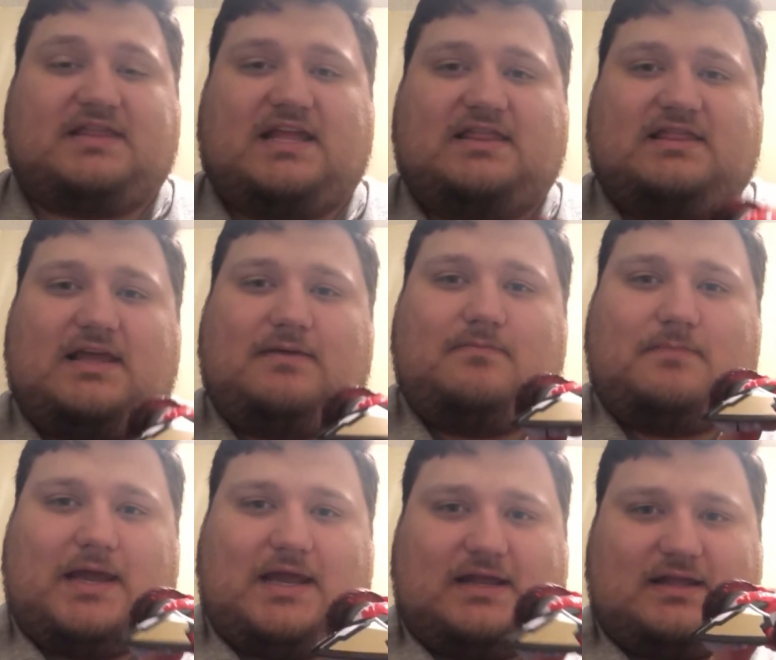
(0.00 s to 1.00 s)
then they
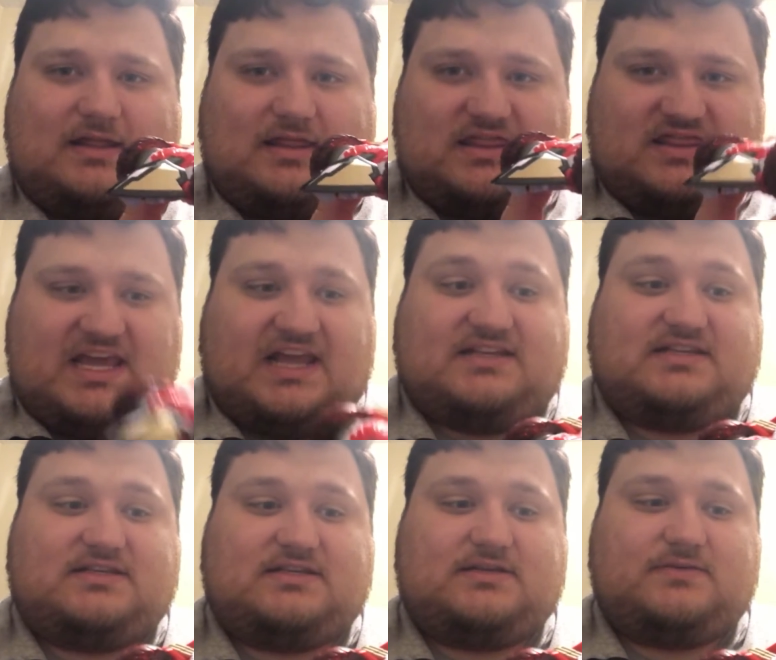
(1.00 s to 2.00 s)
made
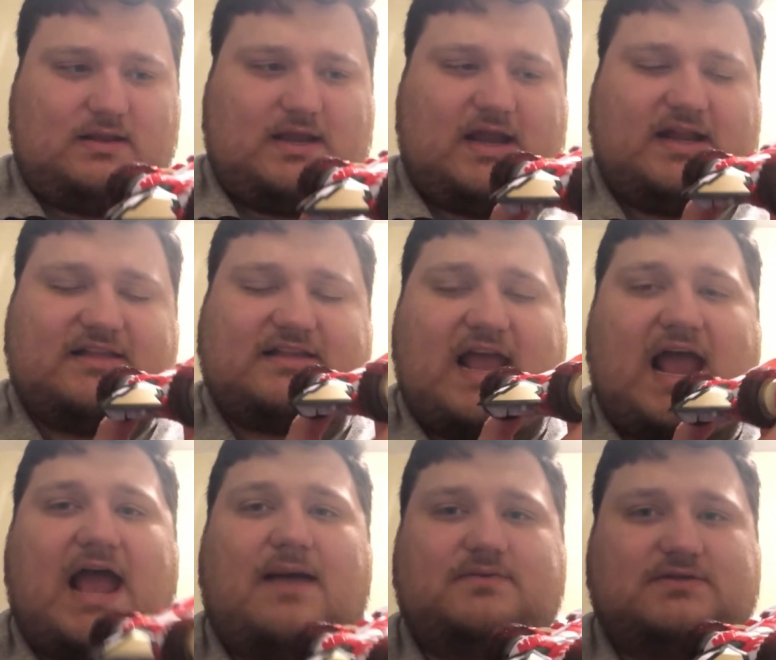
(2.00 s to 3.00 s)
this, and it's
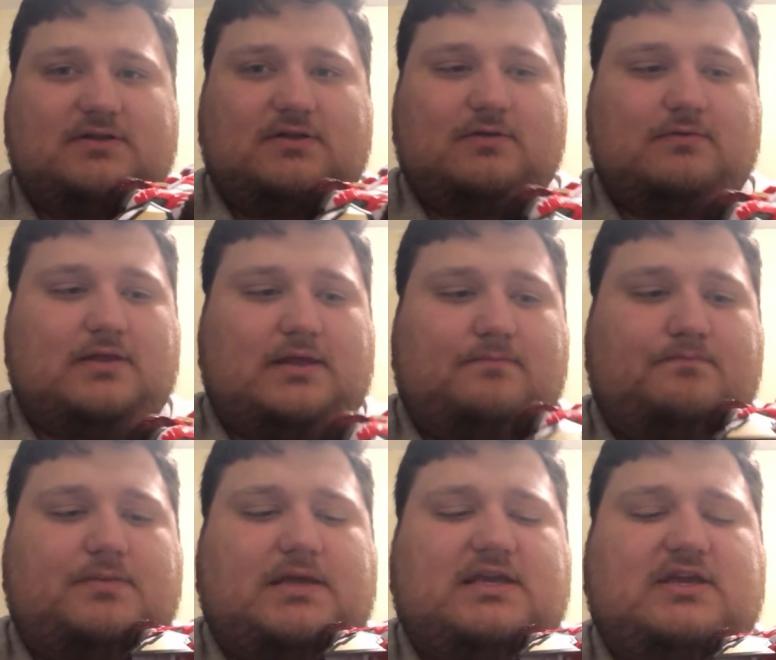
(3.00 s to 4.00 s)
absolutely
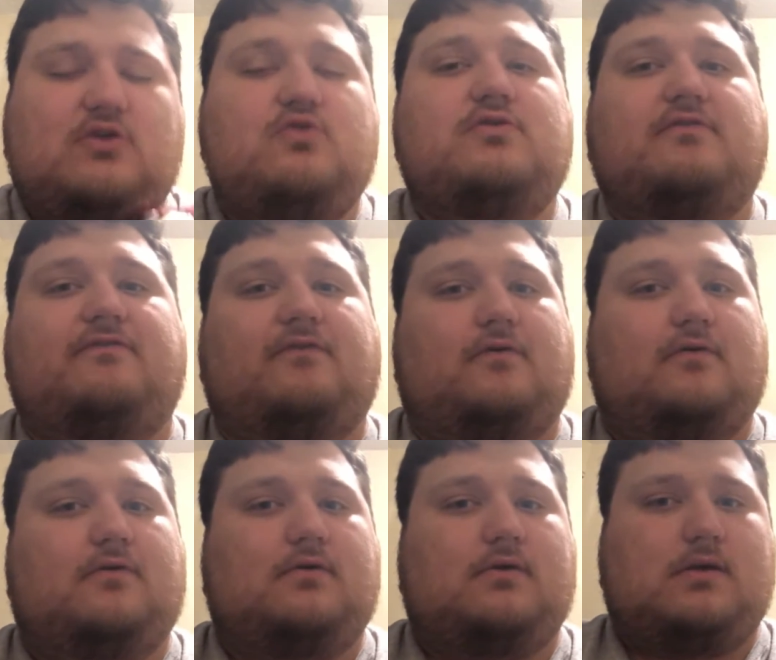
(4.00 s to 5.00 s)

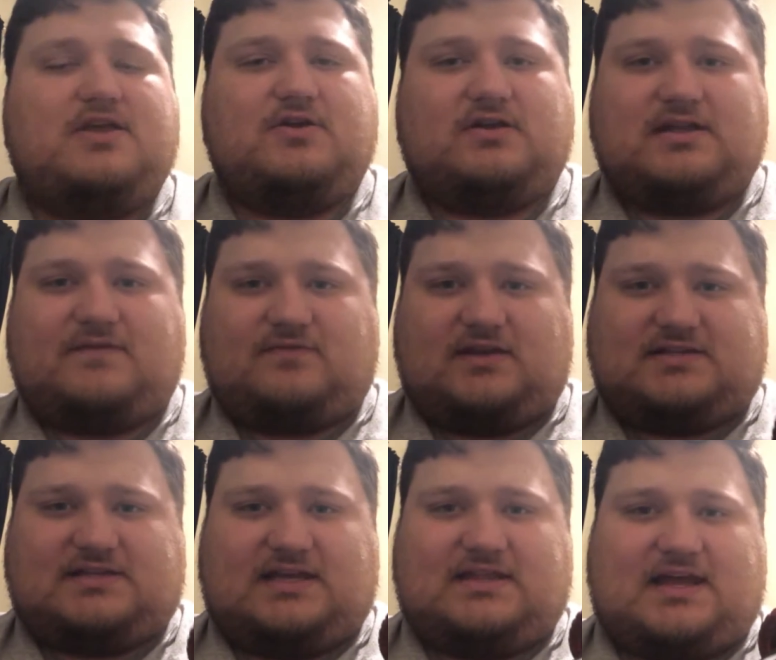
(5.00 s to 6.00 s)
beautiful. You can definitely
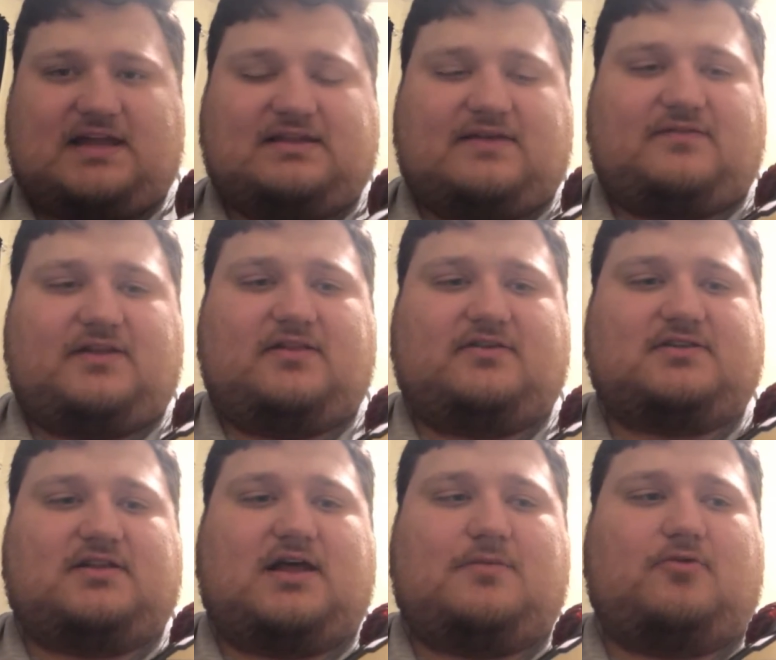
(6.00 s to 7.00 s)
see that it definitely
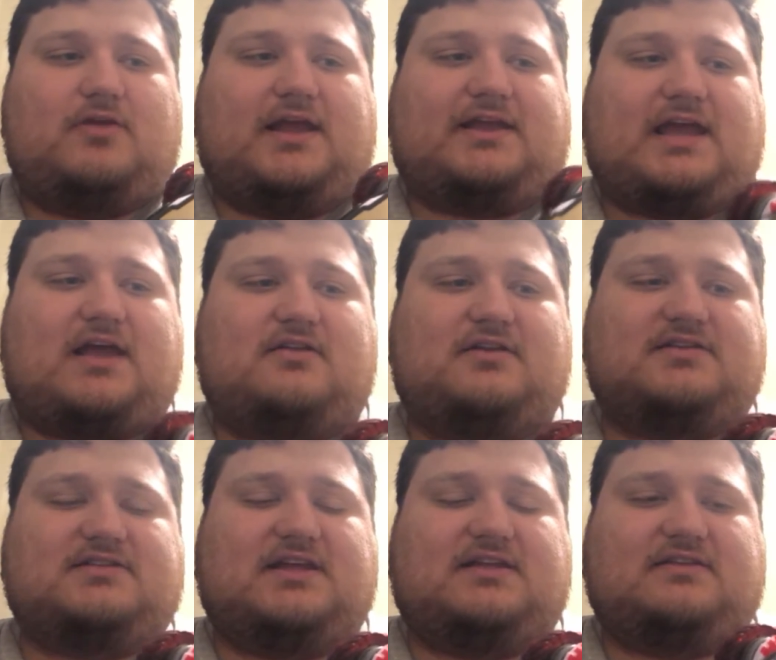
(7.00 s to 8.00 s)
looks a lot more like
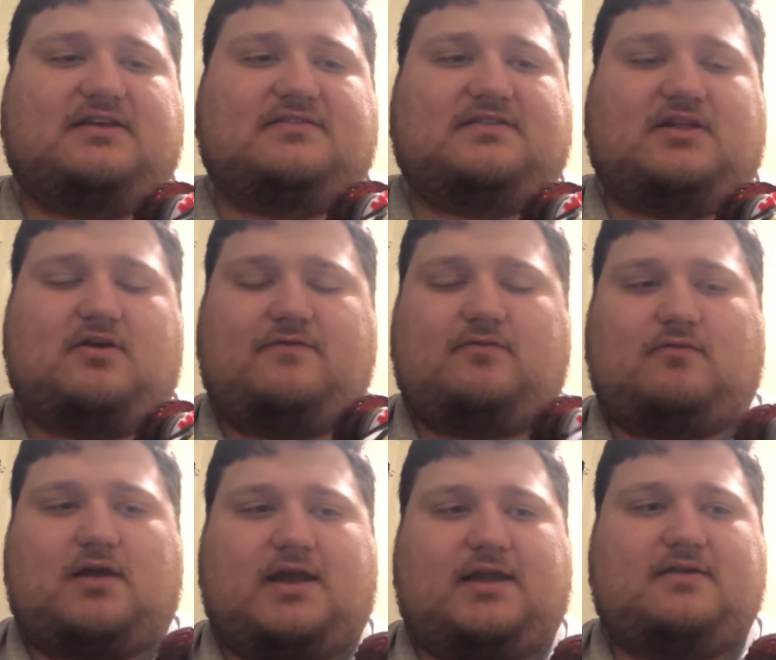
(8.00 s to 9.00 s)
Calidus than it does than
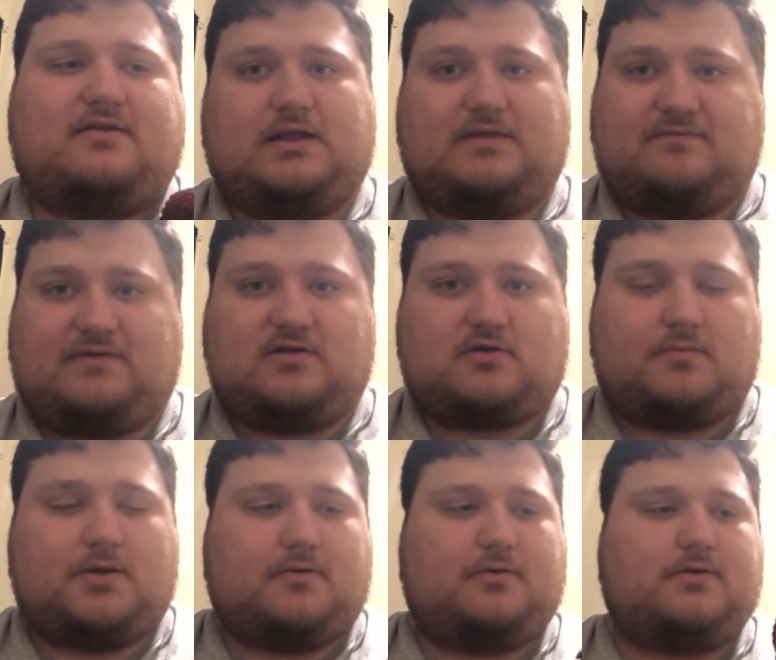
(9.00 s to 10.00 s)
Override in
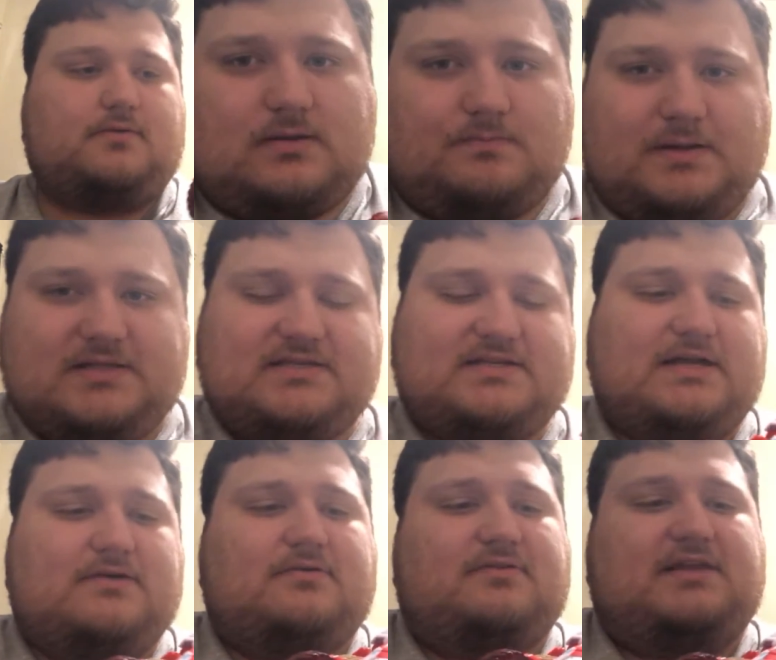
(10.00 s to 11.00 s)
vehicle mode. But
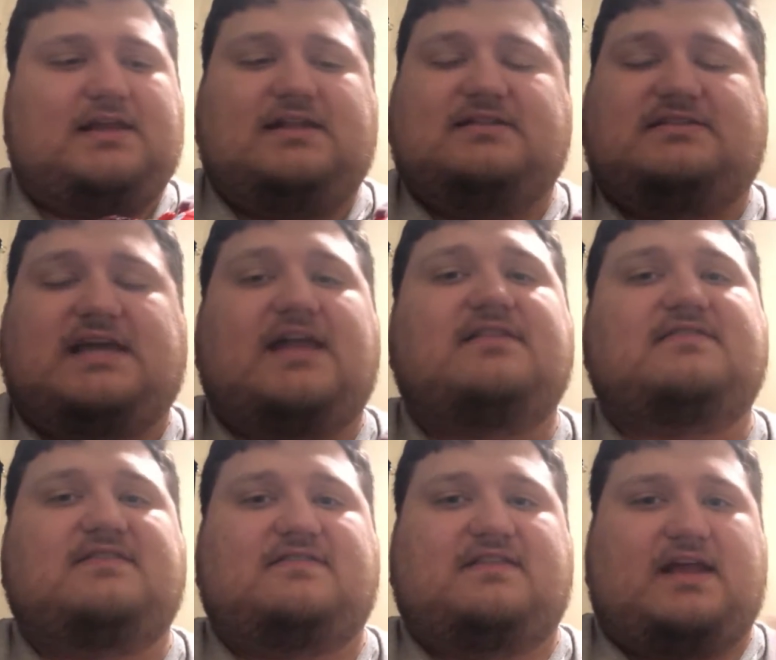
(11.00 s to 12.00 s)
still, the
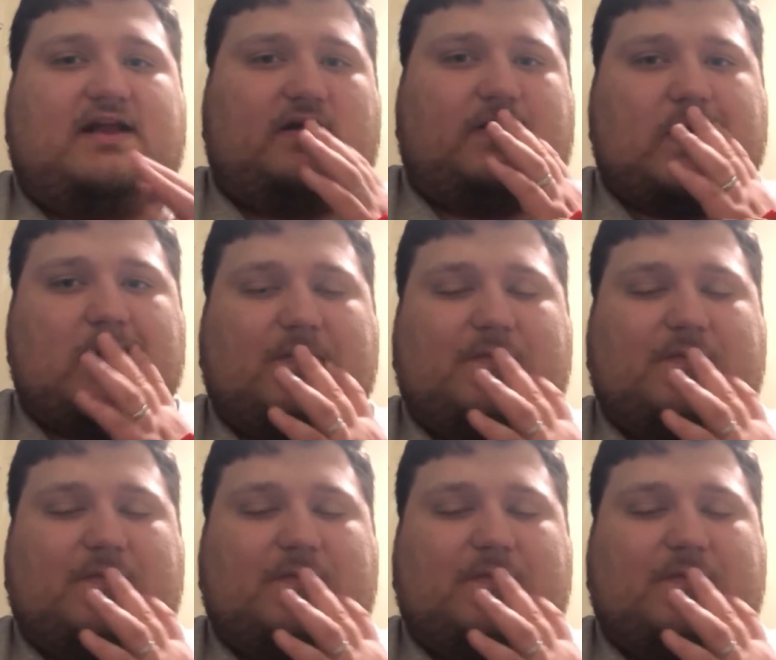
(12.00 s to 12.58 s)
intent is there.